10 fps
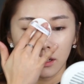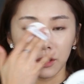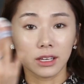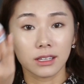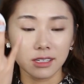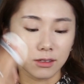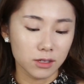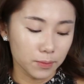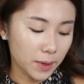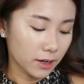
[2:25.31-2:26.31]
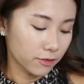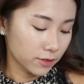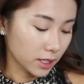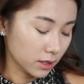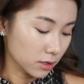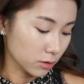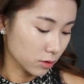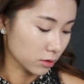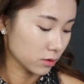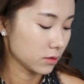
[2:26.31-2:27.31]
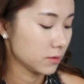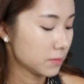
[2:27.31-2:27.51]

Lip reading: Or you can just use a puff like this or so.